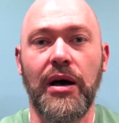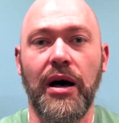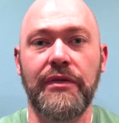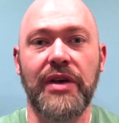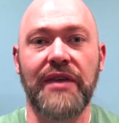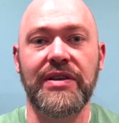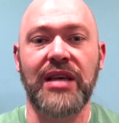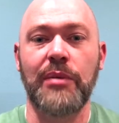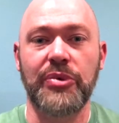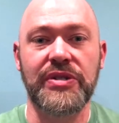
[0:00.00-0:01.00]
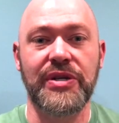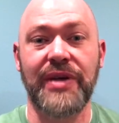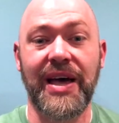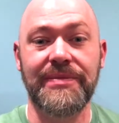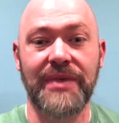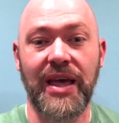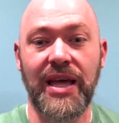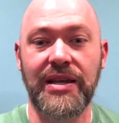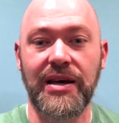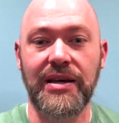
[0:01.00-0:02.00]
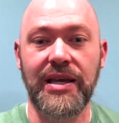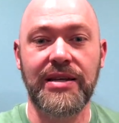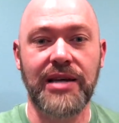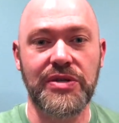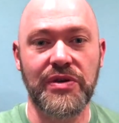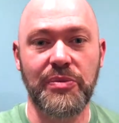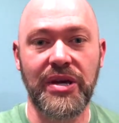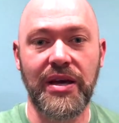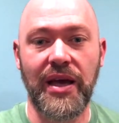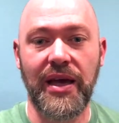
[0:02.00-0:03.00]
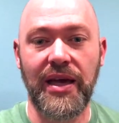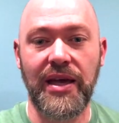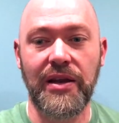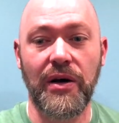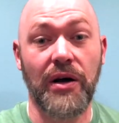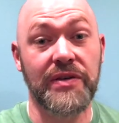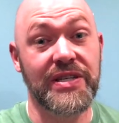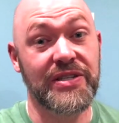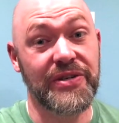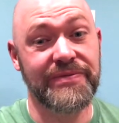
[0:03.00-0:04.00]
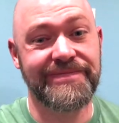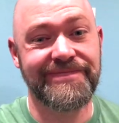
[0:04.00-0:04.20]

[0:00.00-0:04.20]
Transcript: If you have the time, please do that and get in touch with me, and I'll see you soon.